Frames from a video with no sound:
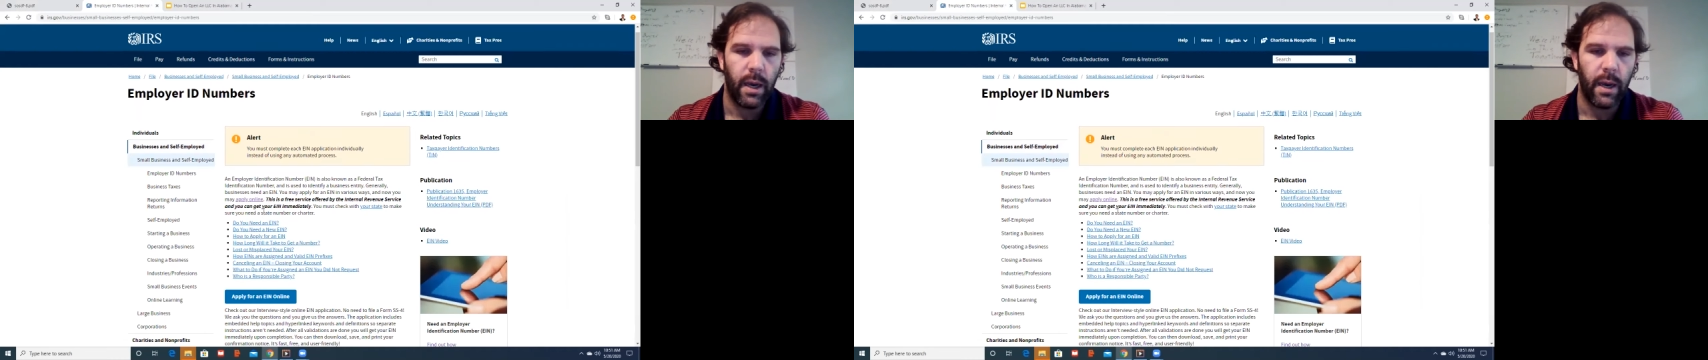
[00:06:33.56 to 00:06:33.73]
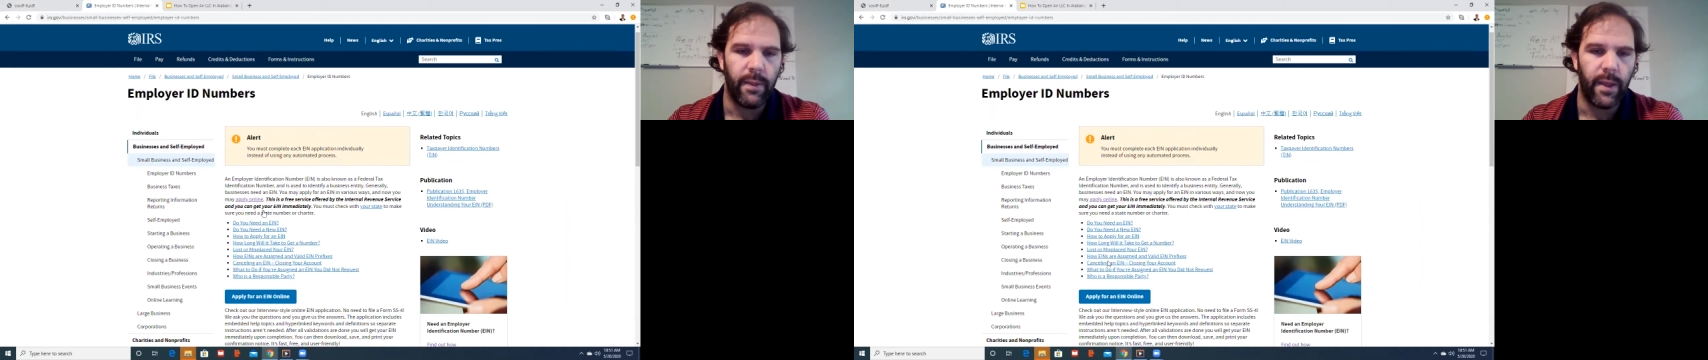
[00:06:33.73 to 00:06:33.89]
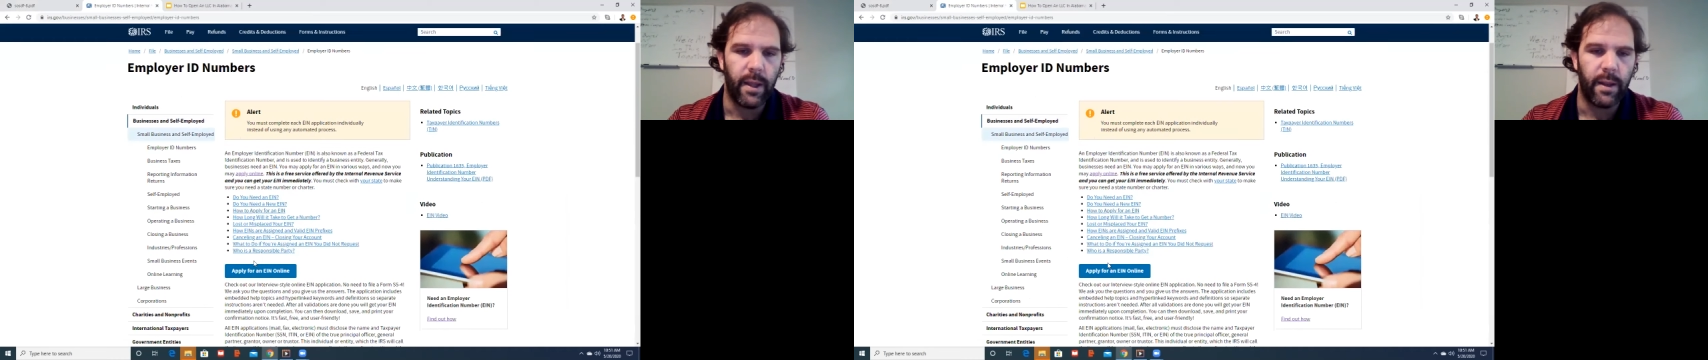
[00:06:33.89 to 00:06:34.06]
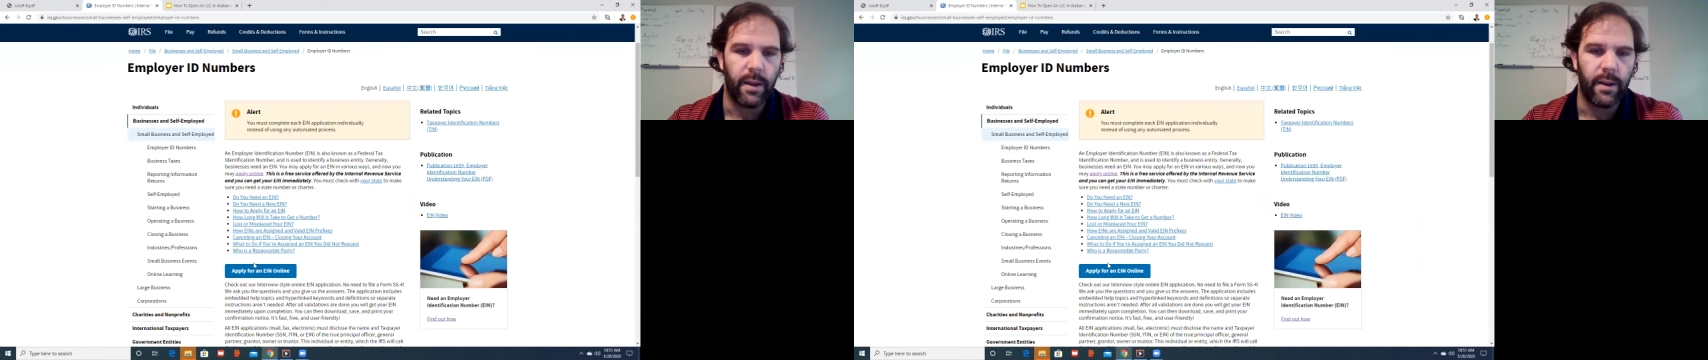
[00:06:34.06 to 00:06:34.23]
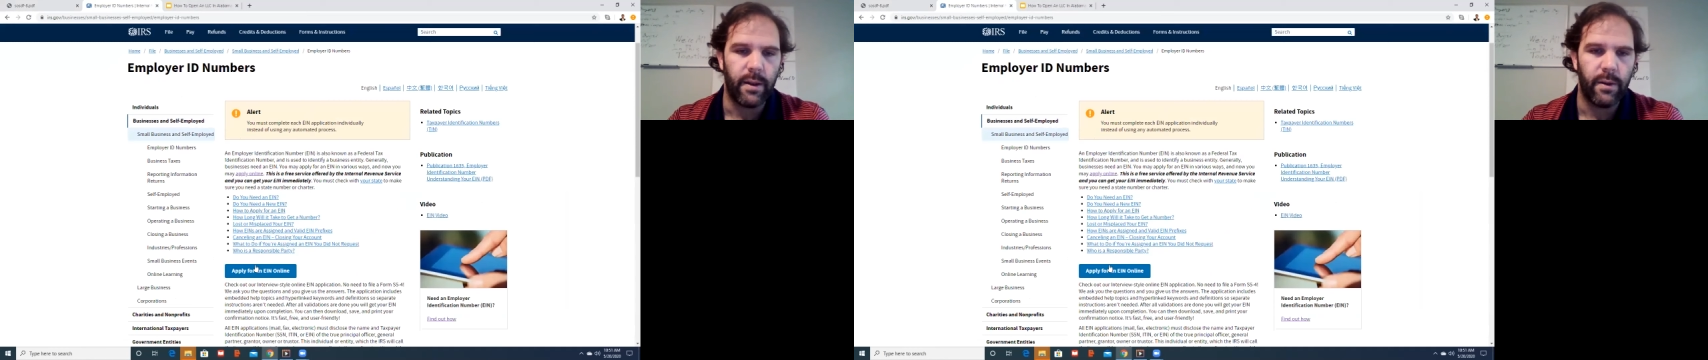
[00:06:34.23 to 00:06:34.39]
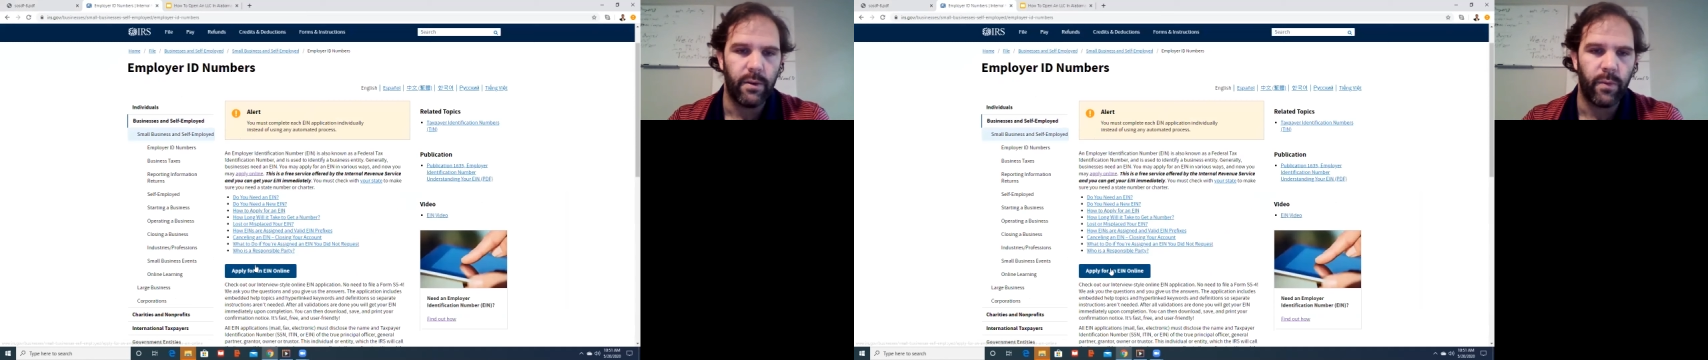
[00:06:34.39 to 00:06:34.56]
and then
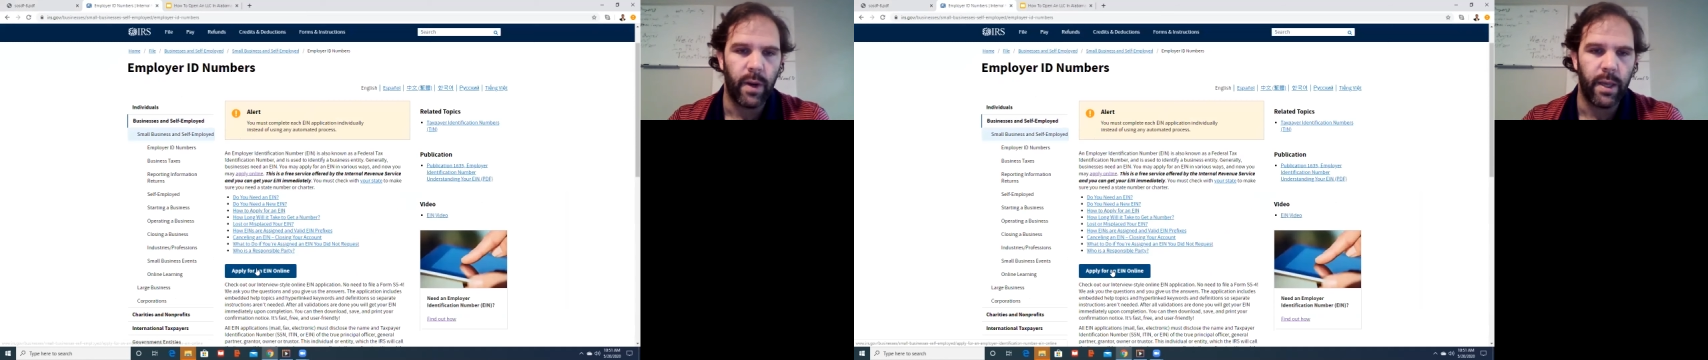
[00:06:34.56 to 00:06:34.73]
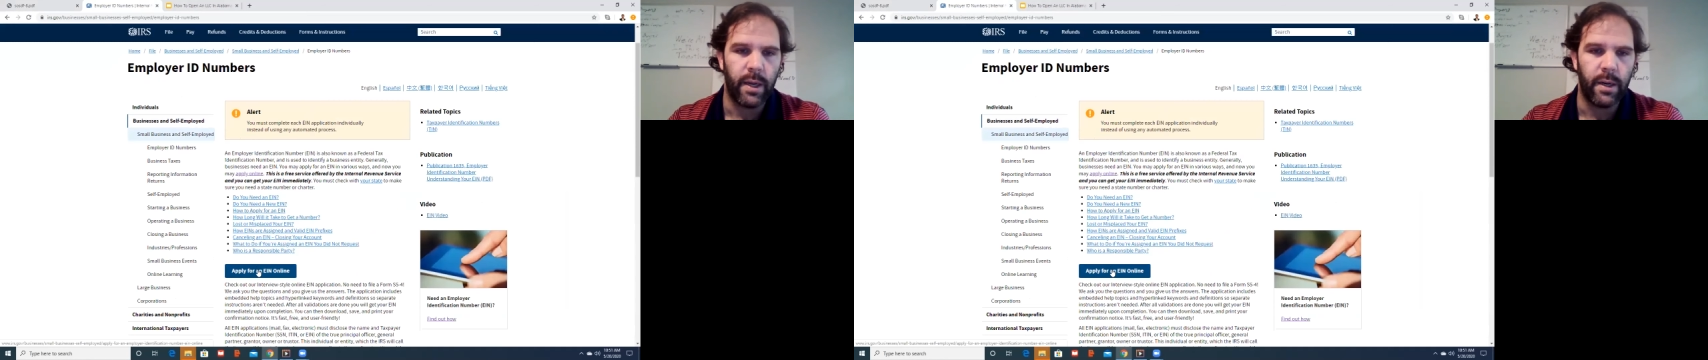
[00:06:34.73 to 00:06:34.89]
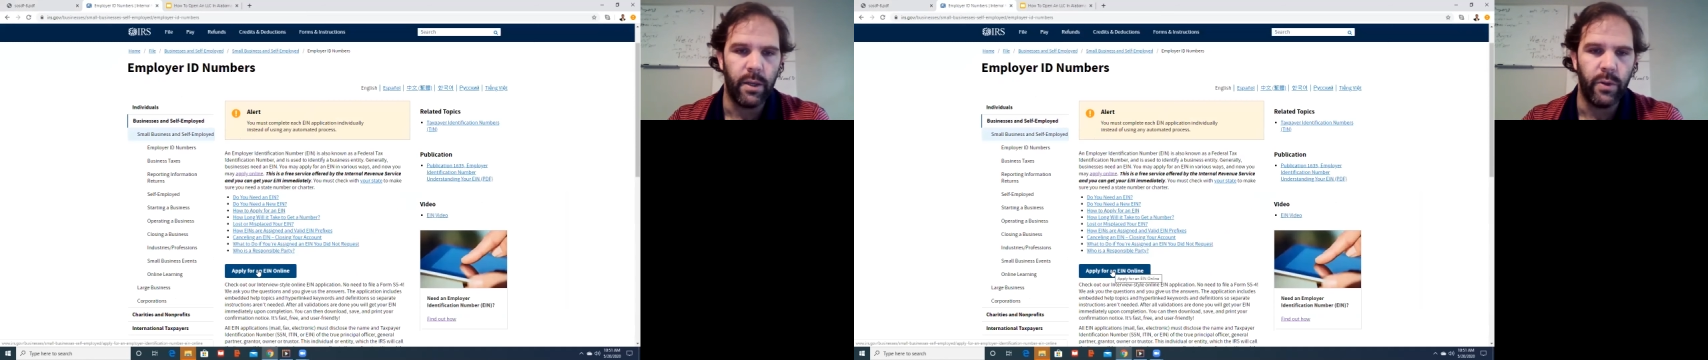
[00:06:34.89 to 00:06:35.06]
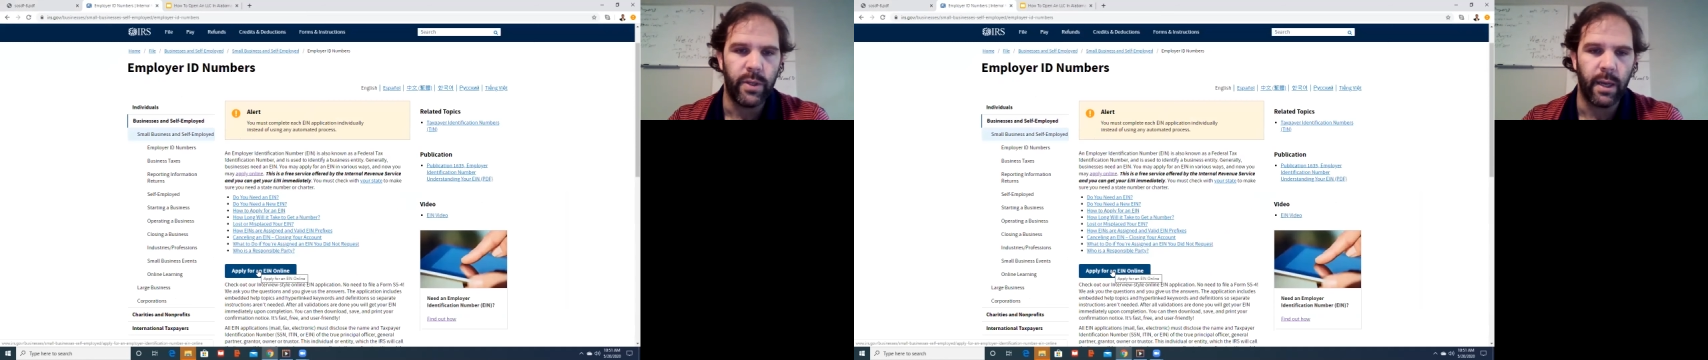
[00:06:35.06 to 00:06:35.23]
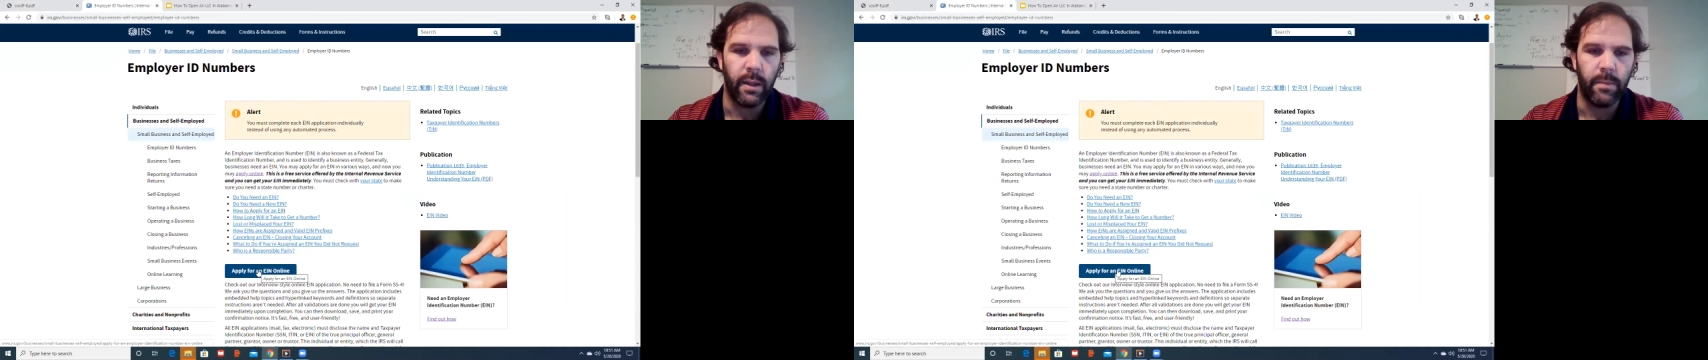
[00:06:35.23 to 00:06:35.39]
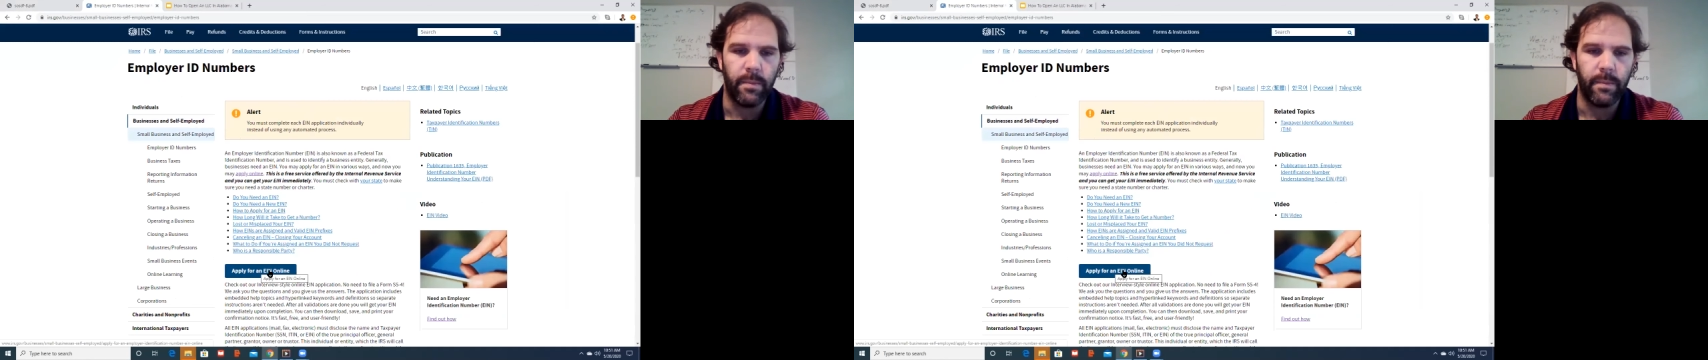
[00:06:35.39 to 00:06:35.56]
right here you
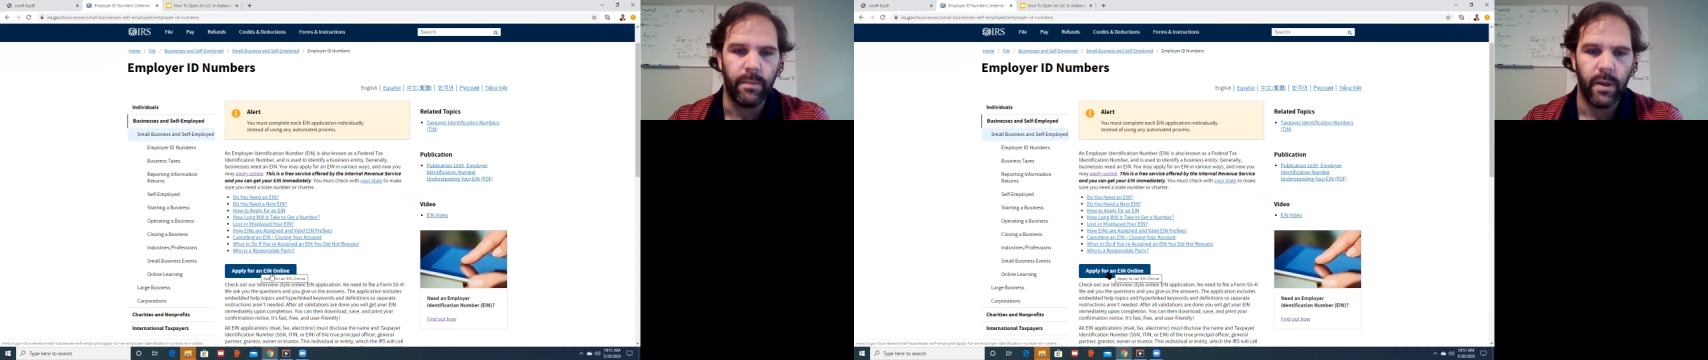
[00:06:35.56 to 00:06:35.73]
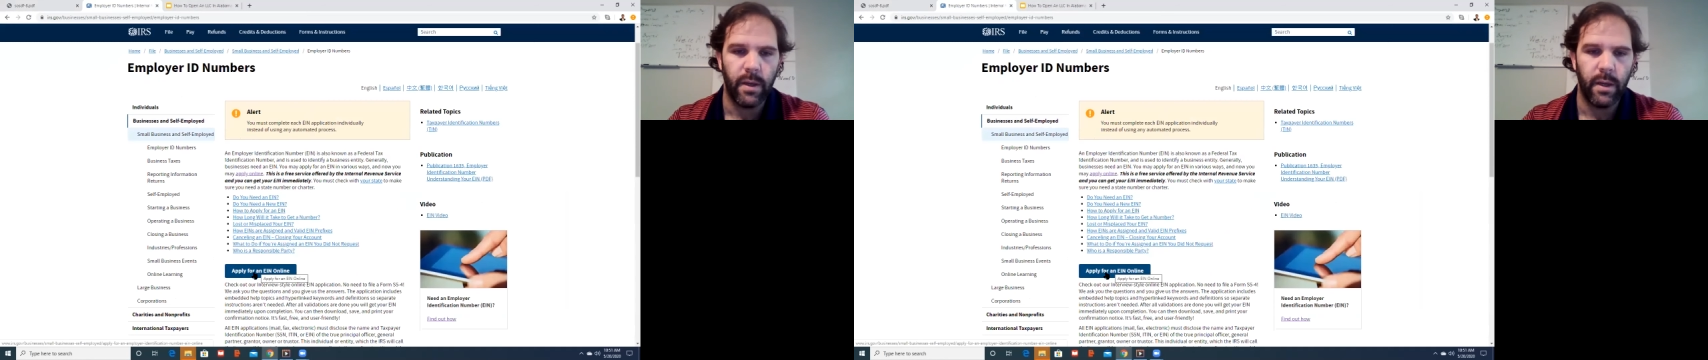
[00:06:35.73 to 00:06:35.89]
tell them